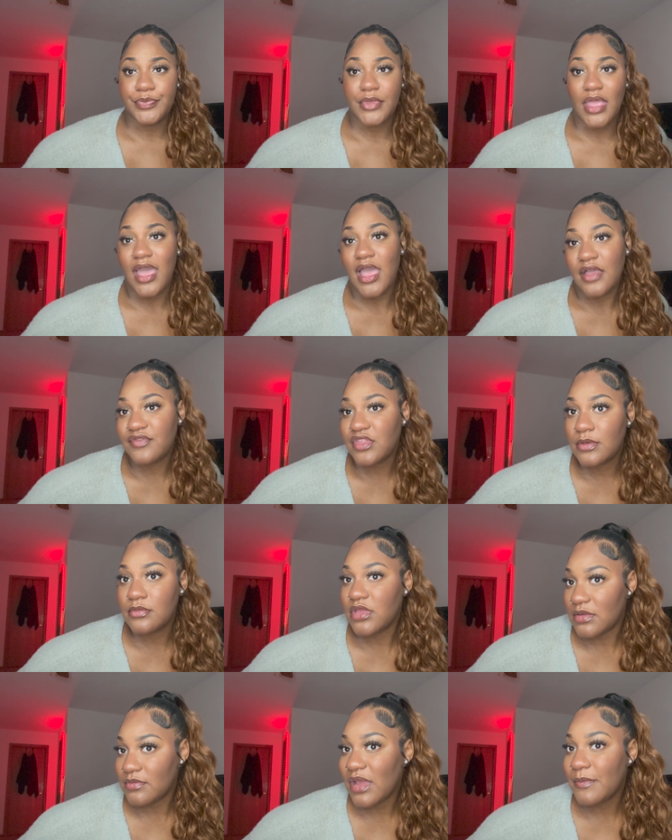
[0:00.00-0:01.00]
I have them
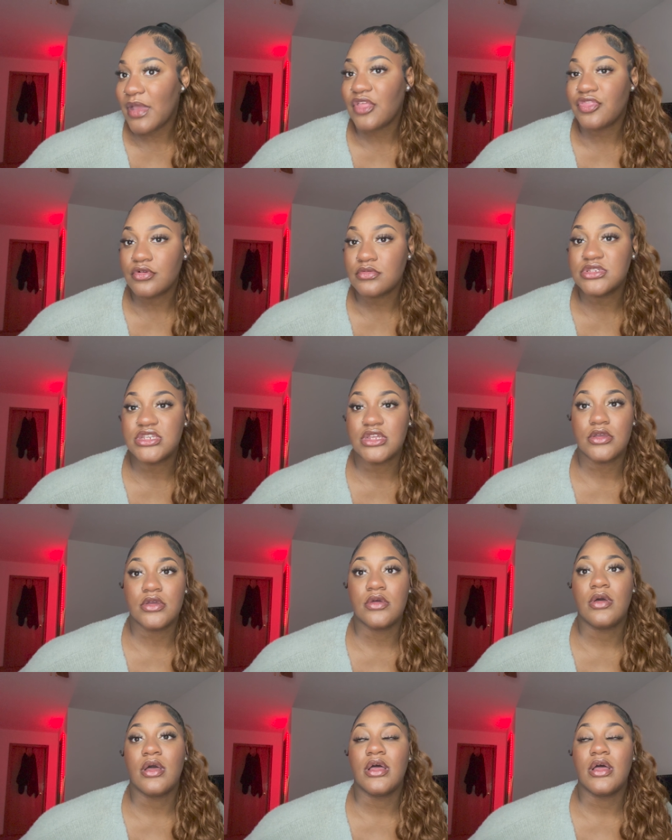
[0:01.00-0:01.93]
in my bathroom still.